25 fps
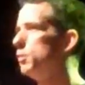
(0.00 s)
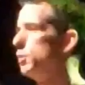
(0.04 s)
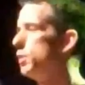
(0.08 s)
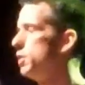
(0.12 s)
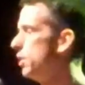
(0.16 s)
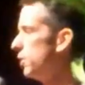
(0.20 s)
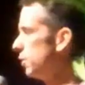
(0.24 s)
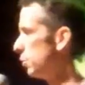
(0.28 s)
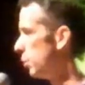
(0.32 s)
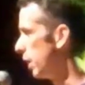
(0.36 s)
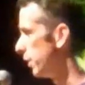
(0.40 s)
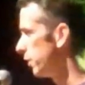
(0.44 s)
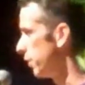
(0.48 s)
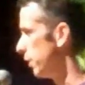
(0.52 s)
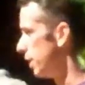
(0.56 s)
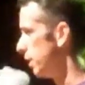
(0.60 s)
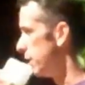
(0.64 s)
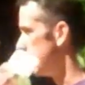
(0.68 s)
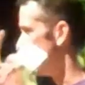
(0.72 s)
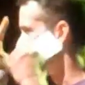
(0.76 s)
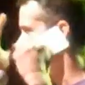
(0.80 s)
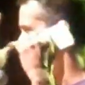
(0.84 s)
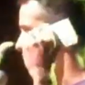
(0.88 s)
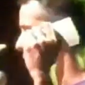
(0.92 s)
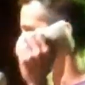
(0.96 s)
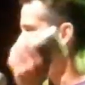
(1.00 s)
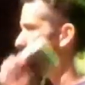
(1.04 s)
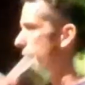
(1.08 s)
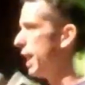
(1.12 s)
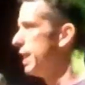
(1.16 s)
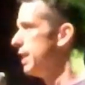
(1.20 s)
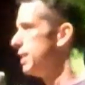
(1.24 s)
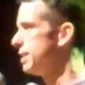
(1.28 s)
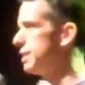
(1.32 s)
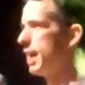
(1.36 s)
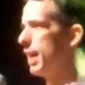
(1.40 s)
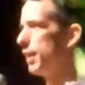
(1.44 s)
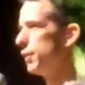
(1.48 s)
Which is what the
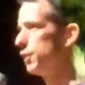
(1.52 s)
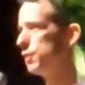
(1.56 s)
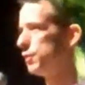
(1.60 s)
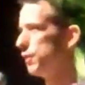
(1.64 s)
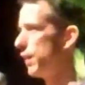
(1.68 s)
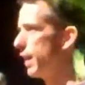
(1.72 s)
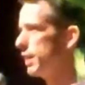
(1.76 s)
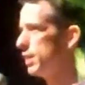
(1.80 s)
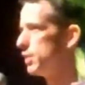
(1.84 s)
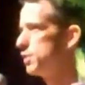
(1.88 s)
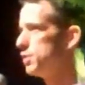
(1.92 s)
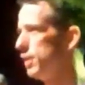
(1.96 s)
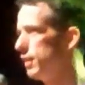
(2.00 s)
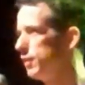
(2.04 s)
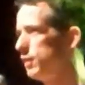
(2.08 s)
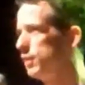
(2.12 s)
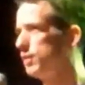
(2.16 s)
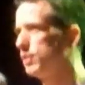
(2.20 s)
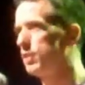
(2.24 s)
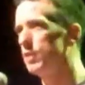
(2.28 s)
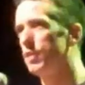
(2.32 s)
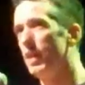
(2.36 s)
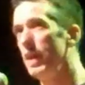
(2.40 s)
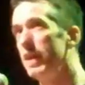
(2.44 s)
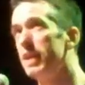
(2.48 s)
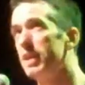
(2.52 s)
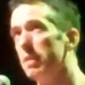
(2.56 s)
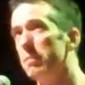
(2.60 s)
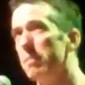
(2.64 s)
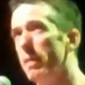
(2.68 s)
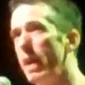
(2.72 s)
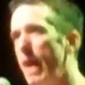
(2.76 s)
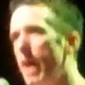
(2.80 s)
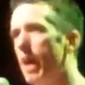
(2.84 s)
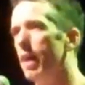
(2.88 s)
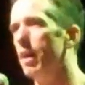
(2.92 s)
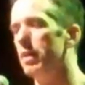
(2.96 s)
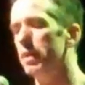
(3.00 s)
giantess fetishists think
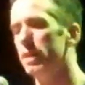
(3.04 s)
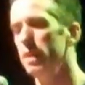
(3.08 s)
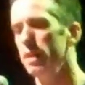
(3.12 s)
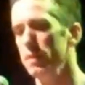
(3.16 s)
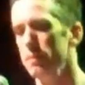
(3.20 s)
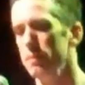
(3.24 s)
about.